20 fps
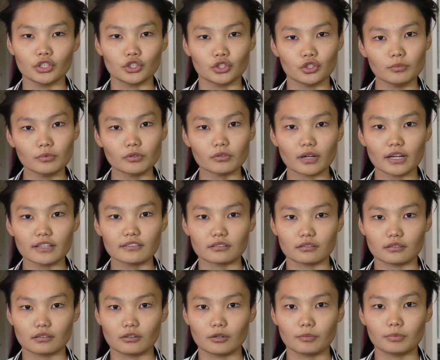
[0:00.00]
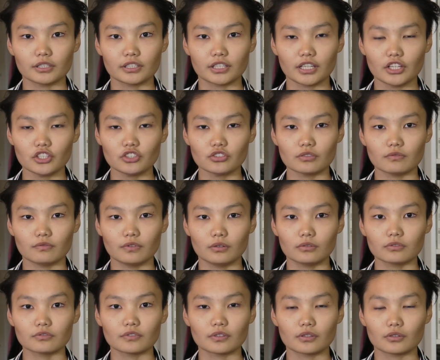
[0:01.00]
Human rights and their application
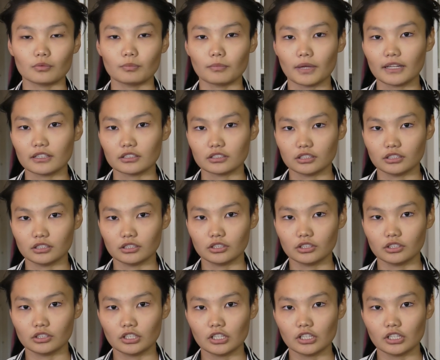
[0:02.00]
evolves with humanity.